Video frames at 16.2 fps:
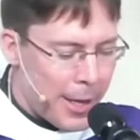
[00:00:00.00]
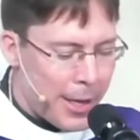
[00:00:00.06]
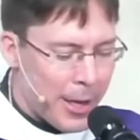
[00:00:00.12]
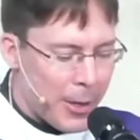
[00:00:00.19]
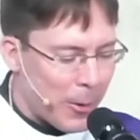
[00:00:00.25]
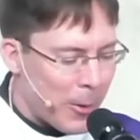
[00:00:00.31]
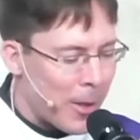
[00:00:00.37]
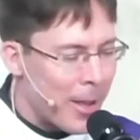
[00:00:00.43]
you
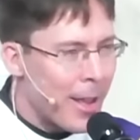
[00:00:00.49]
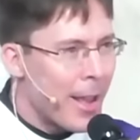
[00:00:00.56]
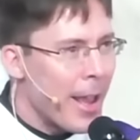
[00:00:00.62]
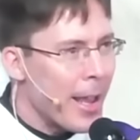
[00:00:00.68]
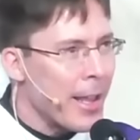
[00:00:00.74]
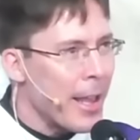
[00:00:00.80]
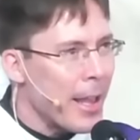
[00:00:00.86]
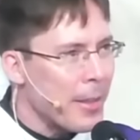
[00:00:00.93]
know,
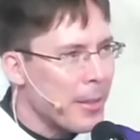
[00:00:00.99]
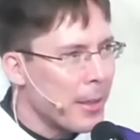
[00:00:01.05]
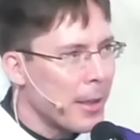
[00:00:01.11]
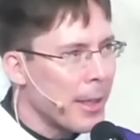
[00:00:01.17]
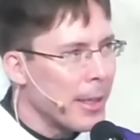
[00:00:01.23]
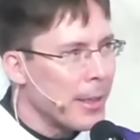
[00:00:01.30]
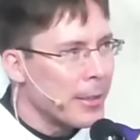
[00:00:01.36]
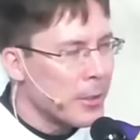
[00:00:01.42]
again, the
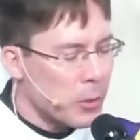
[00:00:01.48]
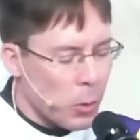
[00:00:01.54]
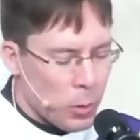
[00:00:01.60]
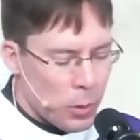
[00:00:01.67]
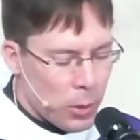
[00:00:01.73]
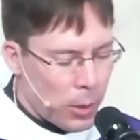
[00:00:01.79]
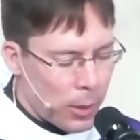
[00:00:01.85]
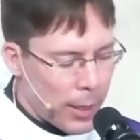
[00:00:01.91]
latest so
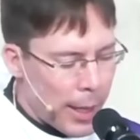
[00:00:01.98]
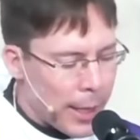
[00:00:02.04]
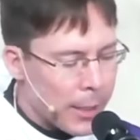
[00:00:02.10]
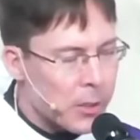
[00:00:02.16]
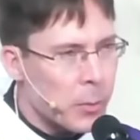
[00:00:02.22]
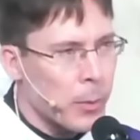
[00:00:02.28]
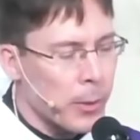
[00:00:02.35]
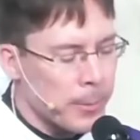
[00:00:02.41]
called
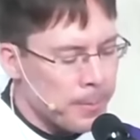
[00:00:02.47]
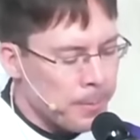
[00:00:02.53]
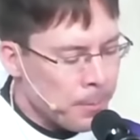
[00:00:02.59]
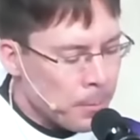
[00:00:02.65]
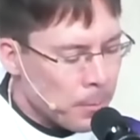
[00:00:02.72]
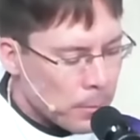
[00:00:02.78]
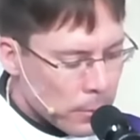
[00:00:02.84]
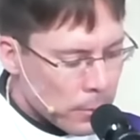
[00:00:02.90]
expert?
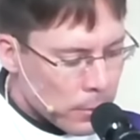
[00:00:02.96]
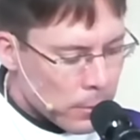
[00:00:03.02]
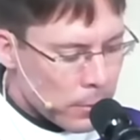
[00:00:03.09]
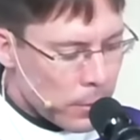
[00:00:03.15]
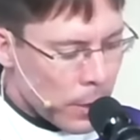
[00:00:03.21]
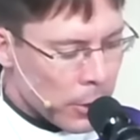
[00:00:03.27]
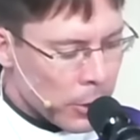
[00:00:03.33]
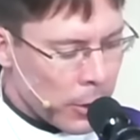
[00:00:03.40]

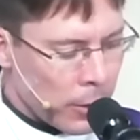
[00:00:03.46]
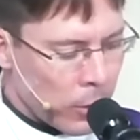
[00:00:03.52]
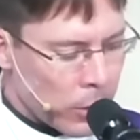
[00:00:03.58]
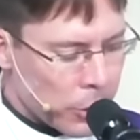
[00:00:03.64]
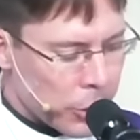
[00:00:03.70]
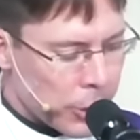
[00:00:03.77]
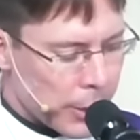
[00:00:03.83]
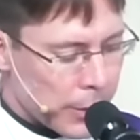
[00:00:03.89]
The Lord
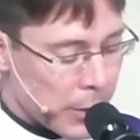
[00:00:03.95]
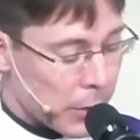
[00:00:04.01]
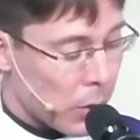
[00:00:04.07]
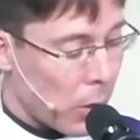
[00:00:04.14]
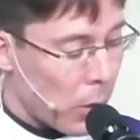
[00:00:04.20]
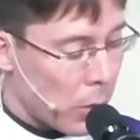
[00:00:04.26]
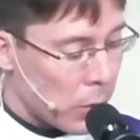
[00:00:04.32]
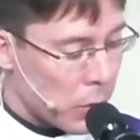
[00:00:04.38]
Jesus
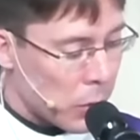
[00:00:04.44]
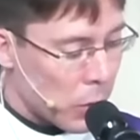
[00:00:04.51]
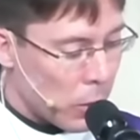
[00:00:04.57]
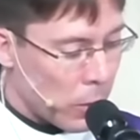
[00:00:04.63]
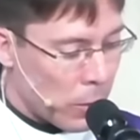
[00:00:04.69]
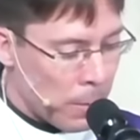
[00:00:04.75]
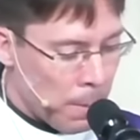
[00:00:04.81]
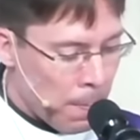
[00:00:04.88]

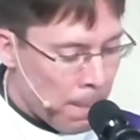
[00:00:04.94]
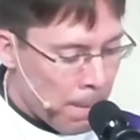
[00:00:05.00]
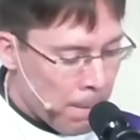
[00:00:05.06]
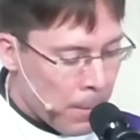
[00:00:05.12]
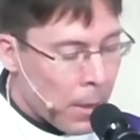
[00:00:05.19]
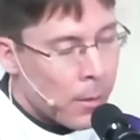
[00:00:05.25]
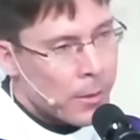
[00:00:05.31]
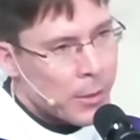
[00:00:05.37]
also
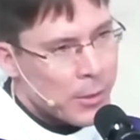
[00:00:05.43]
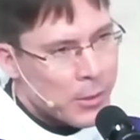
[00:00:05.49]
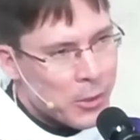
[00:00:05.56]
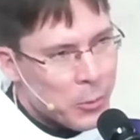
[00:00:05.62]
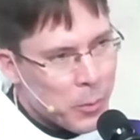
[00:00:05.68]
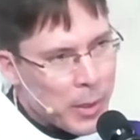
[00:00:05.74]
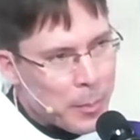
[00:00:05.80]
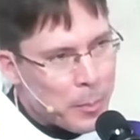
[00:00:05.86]
this
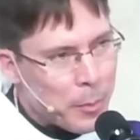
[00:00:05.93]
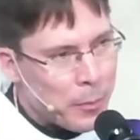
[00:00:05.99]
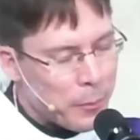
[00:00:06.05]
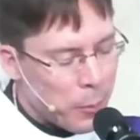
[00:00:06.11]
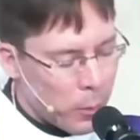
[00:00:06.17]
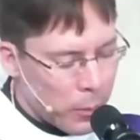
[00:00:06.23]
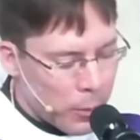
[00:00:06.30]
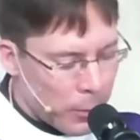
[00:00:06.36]
is right
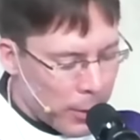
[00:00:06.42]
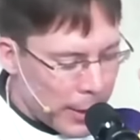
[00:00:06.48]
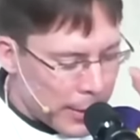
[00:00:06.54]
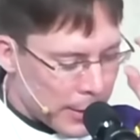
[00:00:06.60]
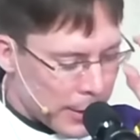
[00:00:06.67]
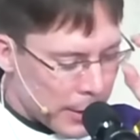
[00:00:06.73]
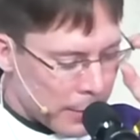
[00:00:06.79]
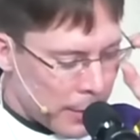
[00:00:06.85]
before the
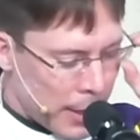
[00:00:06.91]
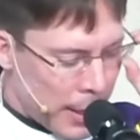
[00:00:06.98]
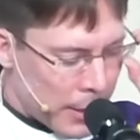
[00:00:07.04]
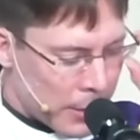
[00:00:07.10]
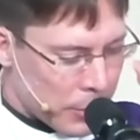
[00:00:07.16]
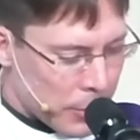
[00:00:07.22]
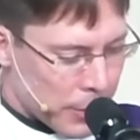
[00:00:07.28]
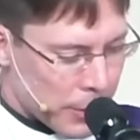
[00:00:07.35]
raising of
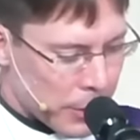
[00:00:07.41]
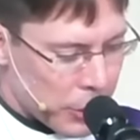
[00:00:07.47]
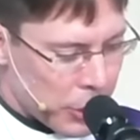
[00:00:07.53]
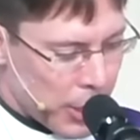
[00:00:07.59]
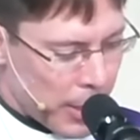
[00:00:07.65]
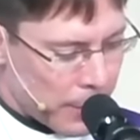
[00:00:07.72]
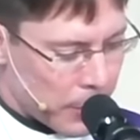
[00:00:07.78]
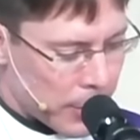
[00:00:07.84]
Lazarus in
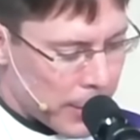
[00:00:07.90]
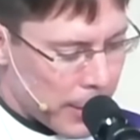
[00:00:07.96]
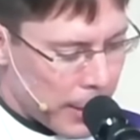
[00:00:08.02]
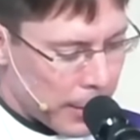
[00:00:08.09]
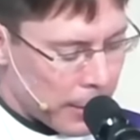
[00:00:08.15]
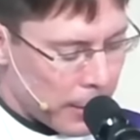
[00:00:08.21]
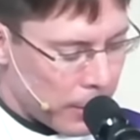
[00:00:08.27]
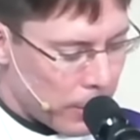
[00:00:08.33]
chapter
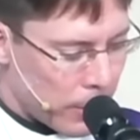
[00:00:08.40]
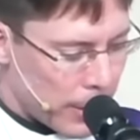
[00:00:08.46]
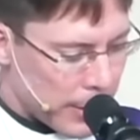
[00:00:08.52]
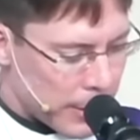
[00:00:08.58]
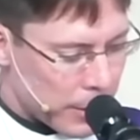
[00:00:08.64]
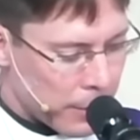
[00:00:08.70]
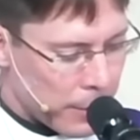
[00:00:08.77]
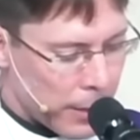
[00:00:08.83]
10. The
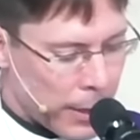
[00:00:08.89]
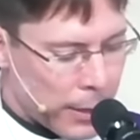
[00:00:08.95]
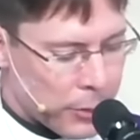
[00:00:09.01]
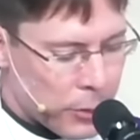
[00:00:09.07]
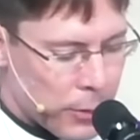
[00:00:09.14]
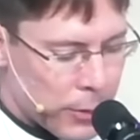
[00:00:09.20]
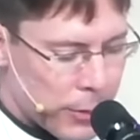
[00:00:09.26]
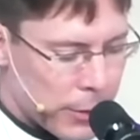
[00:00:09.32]
raising of
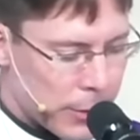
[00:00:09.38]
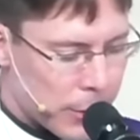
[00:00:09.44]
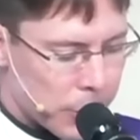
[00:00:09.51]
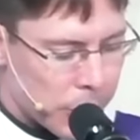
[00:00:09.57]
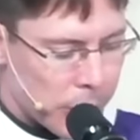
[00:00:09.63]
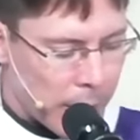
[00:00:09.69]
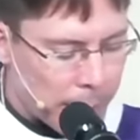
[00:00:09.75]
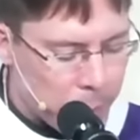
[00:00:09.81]
Lazarus is in
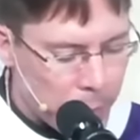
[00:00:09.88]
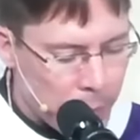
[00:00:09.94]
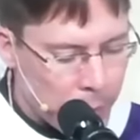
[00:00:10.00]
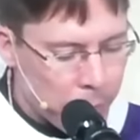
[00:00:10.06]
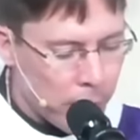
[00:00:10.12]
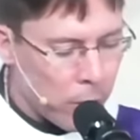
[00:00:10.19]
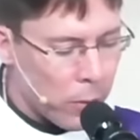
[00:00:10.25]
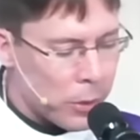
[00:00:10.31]
chapter
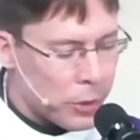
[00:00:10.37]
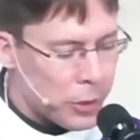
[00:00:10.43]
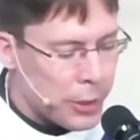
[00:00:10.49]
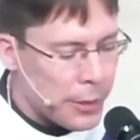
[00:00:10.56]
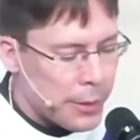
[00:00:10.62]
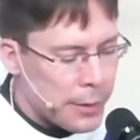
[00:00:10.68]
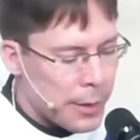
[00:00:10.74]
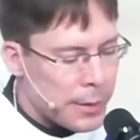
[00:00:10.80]
11. The Lord
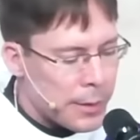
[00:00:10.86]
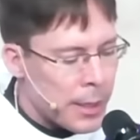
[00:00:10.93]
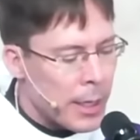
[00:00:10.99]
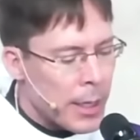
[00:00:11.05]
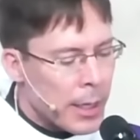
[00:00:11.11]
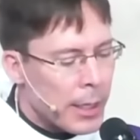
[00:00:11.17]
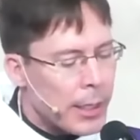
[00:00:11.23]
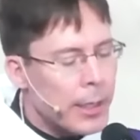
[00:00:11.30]
Jesus says,
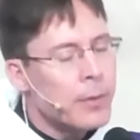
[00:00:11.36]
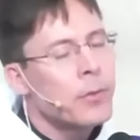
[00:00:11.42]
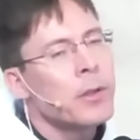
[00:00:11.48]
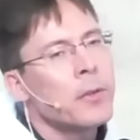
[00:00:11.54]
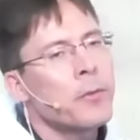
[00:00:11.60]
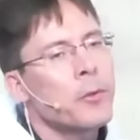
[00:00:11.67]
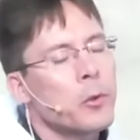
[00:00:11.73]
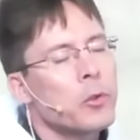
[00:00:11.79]
Even
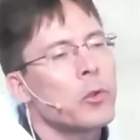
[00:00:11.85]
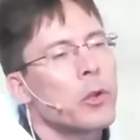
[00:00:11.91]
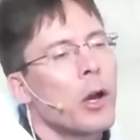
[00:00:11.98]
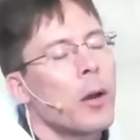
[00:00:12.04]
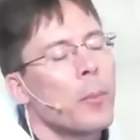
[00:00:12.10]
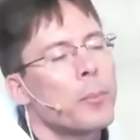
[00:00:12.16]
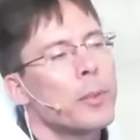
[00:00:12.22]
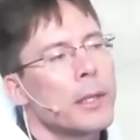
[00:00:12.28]
if you do
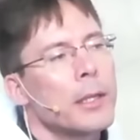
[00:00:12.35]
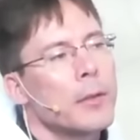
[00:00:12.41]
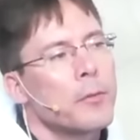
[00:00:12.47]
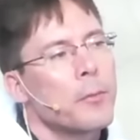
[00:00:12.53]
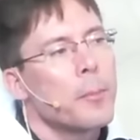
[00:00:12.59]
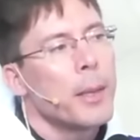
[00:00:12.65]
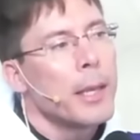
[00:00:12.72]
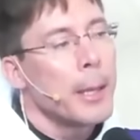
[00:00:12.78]
not
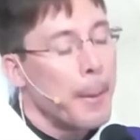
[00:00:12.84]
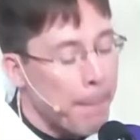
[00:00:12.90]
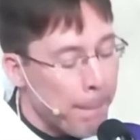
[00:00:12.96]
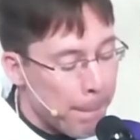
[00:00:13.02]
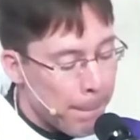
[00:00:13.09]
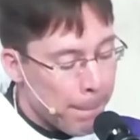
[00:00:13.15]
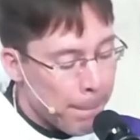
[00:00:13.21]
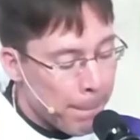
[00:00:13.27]
believe
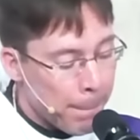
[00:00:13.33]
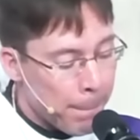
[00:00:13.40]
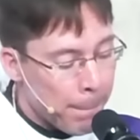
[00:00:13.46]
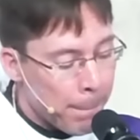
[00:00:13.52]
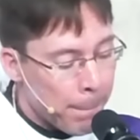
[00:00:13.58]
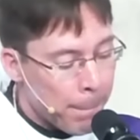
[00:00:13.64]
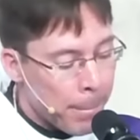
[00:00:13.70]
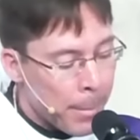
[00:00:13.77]
me,
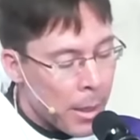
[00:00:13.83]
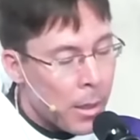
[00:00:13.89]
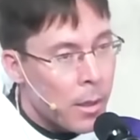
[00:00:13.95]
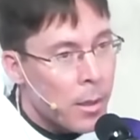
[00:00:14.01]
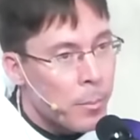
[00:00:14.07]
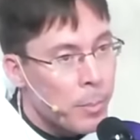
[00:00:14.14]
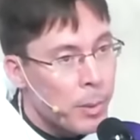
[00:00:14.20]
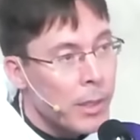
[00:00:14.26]

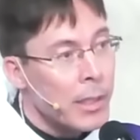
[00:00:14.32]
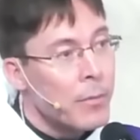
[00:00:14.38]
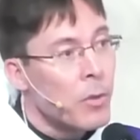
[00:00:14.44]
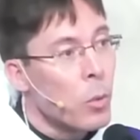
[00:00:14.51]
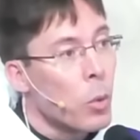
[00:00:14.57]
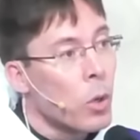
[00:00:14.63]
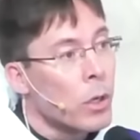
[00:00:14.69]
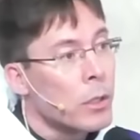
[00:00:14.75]
believe the
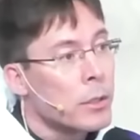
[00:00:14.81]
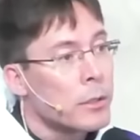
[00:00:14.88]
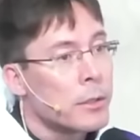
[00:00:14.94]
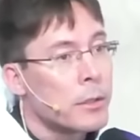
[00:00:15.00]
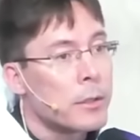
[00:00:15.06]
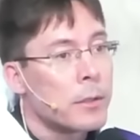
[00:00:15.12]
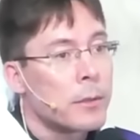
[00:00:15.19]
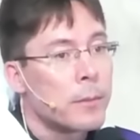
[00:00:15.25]

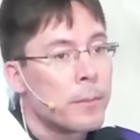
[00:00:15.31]
works.